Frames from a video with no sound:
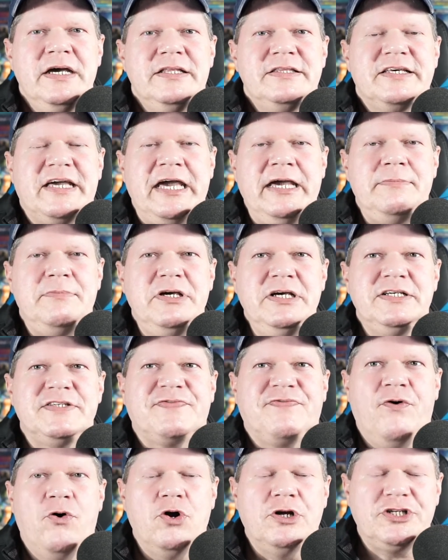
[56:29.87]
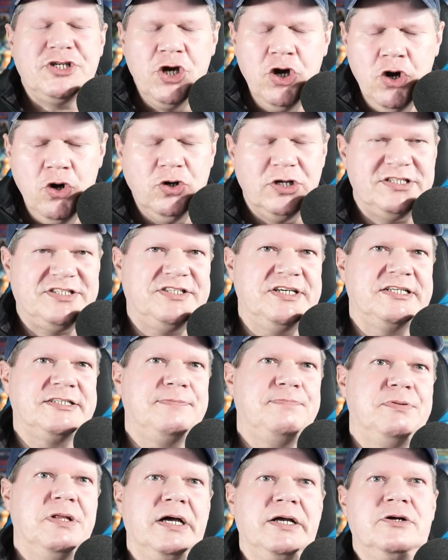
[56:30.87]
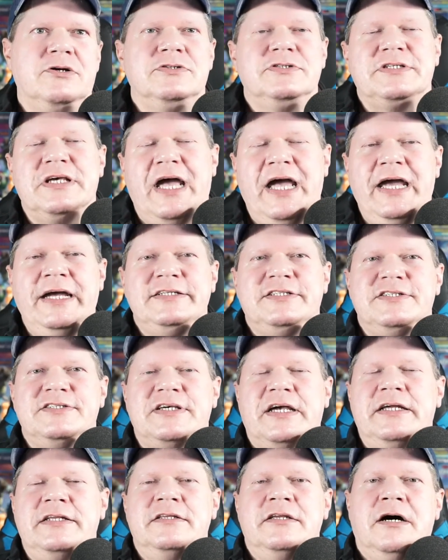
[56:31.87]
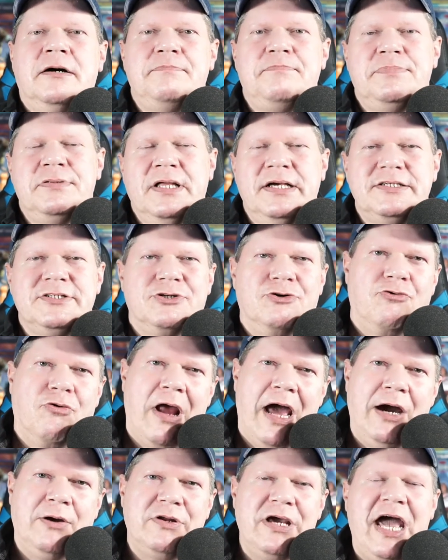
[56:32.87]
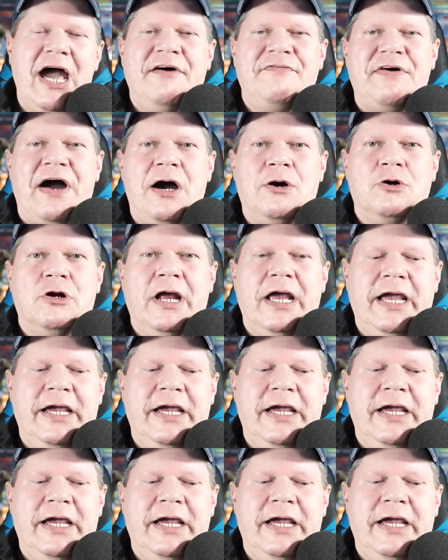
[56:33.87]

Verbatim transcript: The game is for two to six players, ages eight and up, plays in around a half hour.